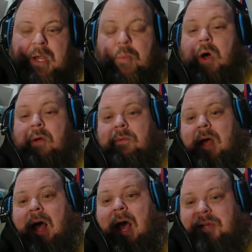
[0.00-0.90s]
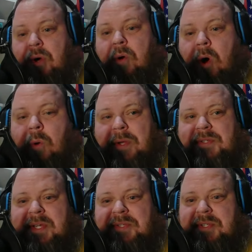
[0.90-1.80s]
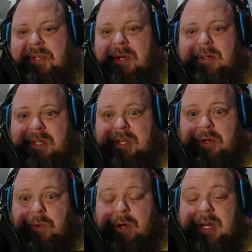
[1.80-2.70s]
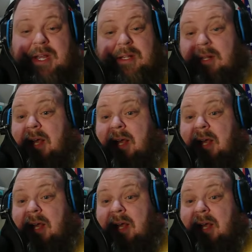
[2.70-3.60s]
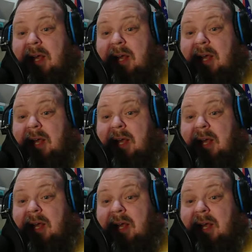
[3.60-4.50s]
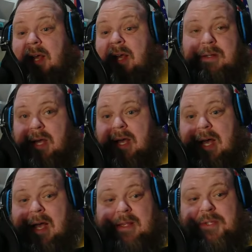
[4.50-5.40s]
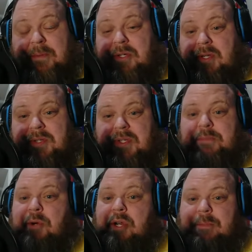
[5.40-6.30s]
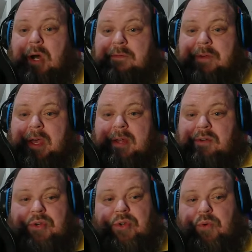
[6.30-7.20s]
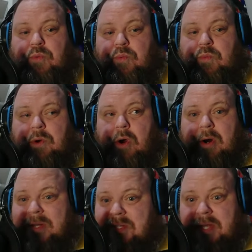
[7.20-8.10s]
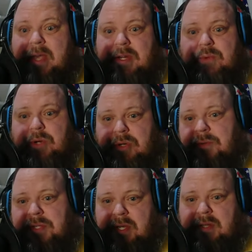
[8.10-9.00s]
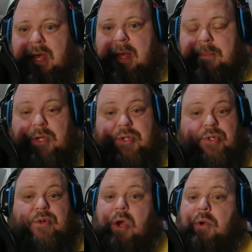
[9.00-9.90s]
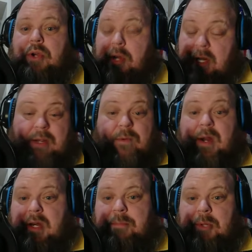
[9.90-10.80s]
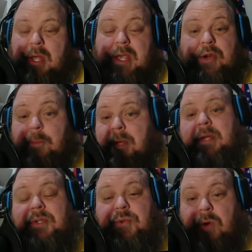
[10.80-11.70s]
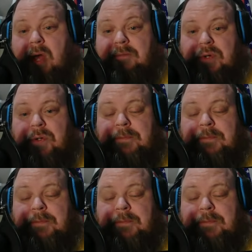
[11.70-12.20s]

Well, I don't always necessarily agree. Like, I'm a fan of the haka. I, I especially as a Springbok fan, you are excited when you see that because you know you're getting ready to play your biggest rival.